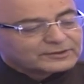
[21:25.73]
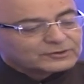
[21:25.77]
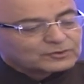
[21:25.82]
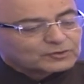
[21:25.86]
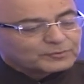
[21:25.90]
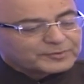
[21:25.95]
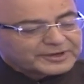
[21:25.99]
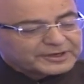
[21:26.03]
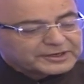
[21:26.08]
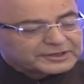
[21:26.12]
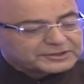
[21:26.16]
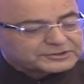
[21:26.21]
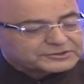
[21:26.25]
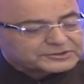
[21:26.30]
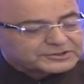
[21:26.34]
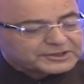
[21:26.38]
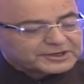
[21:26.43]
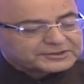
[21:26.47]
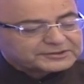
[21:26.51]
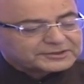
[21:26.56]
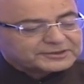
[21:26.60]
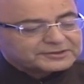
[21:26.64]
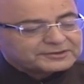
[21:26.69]
to be
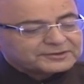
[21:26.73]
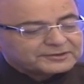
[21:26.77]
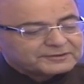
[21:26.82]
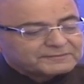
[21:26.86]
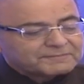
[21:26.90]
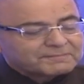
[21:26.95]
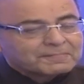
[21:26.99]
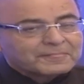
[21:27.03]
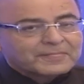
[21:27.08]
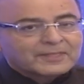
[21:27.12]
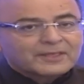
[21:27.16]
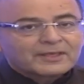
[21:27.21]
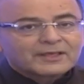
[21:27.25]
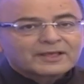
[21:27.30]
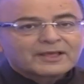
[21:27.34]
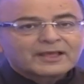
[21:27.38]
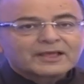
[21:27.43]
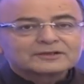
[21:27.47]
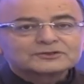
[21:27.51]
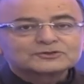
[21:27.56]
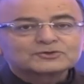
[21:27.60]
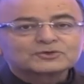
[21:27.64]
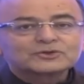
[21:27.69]
initiated
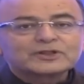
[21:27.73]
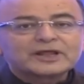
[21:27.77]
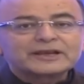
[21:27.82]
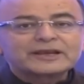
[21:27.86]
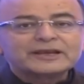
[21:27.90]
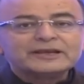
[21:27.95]
so that